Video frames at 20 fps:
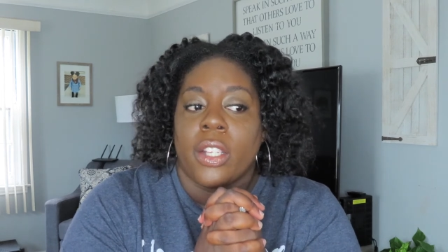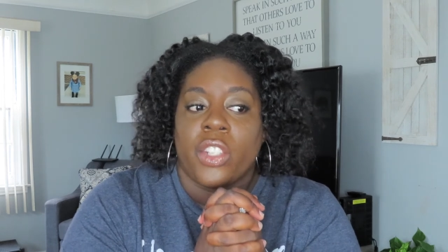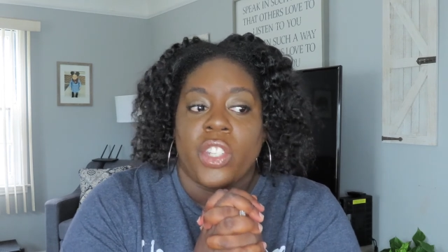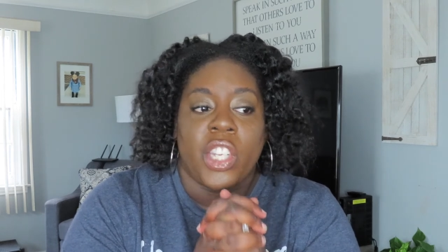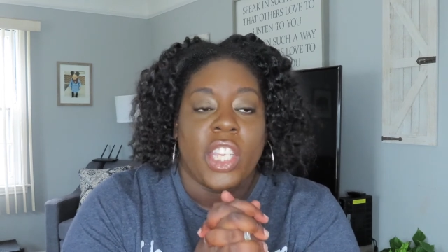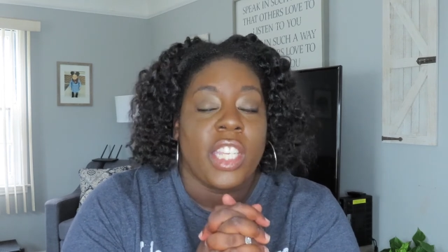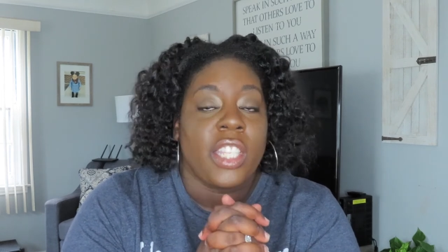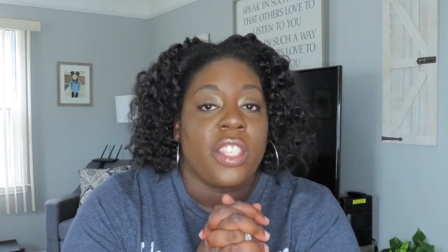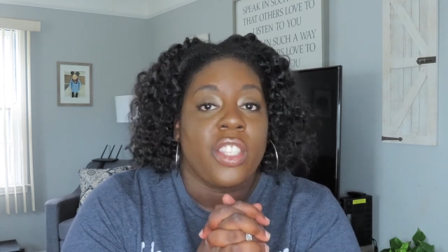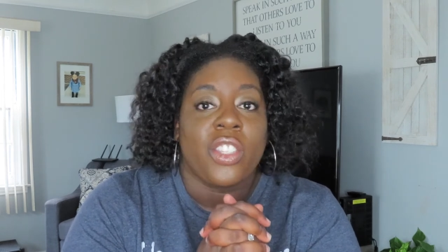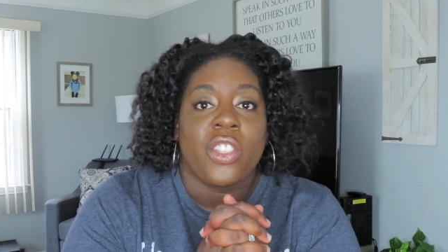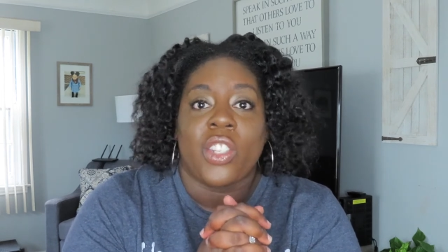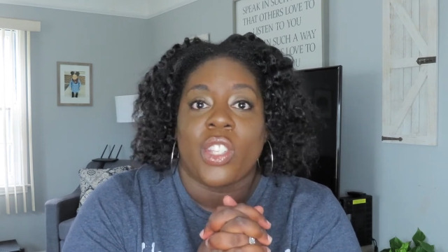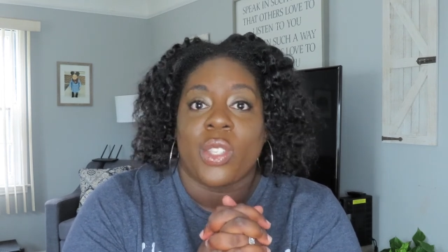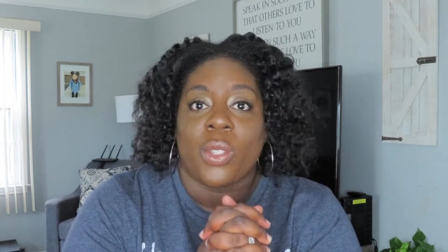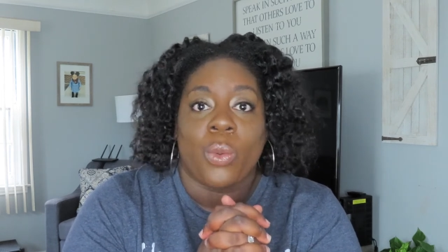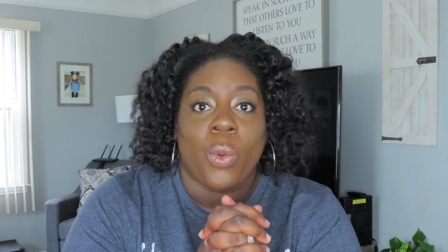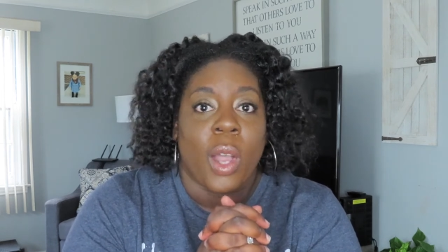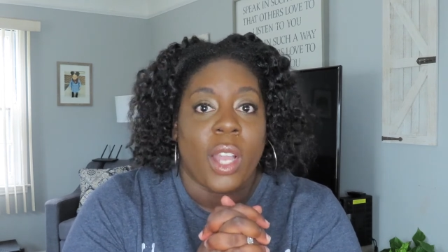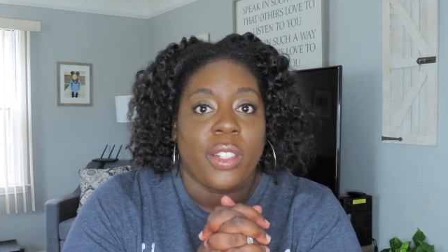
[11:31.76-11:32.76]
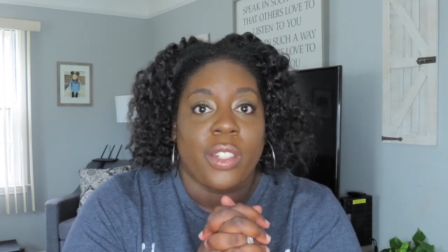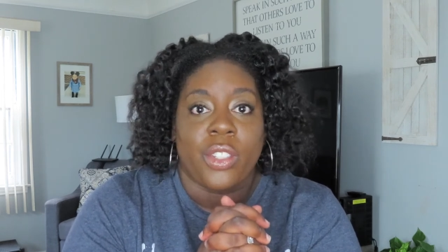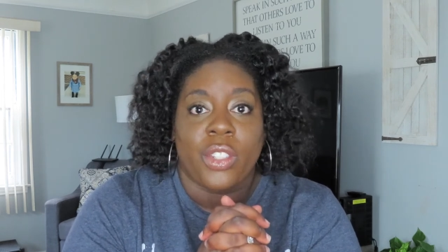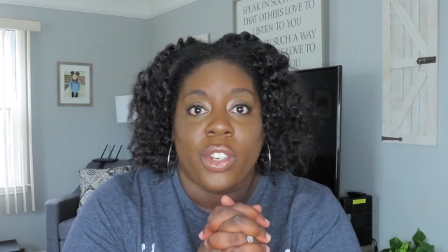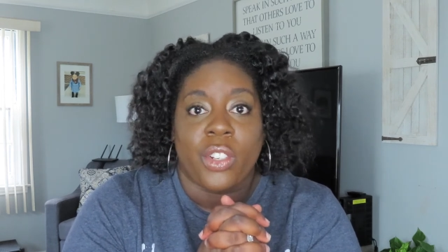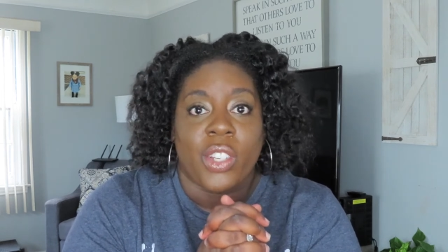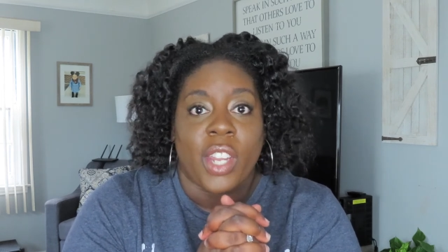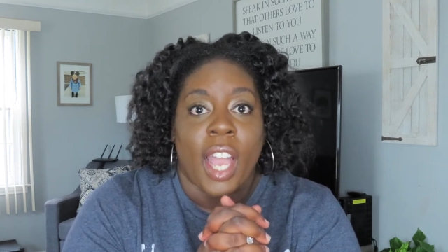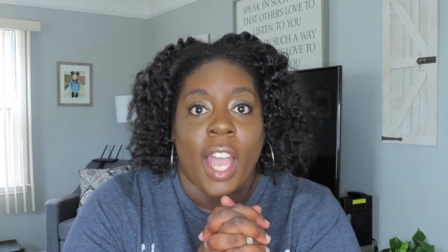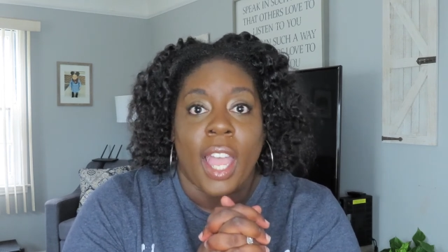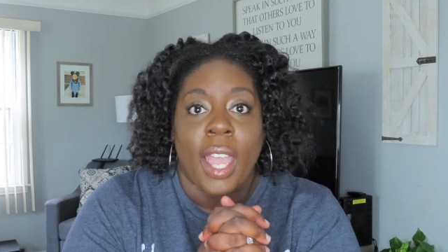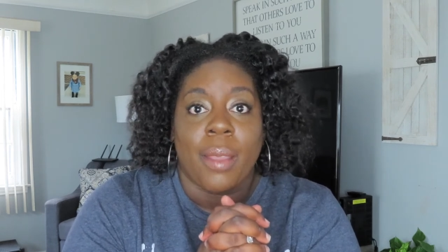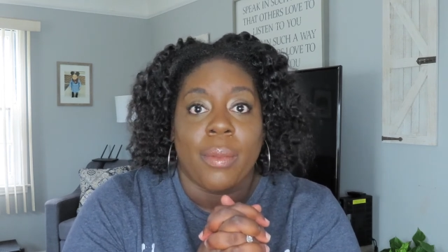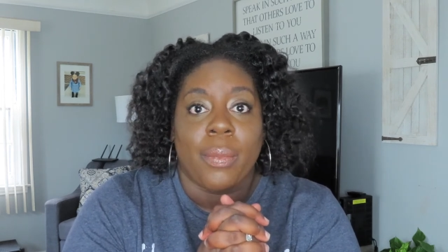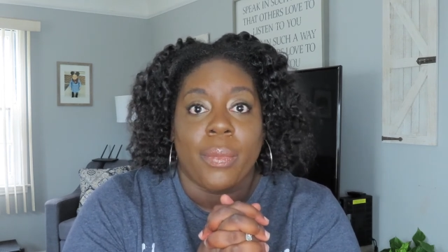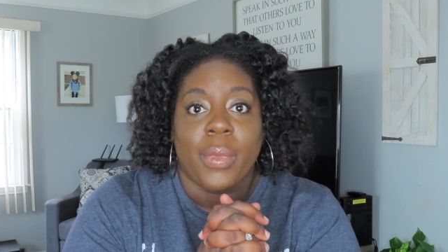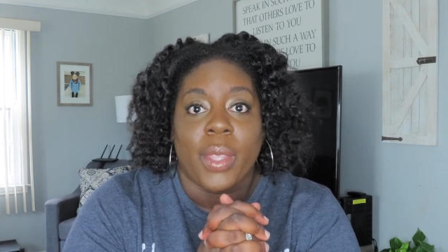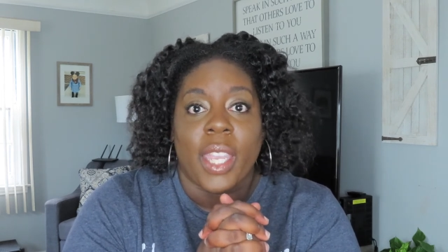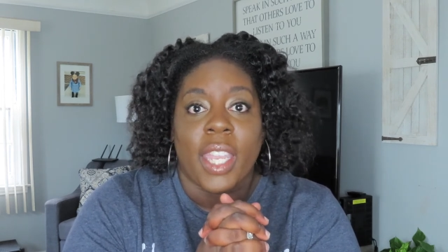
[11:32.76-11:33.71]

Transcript: Jesus just wants your time.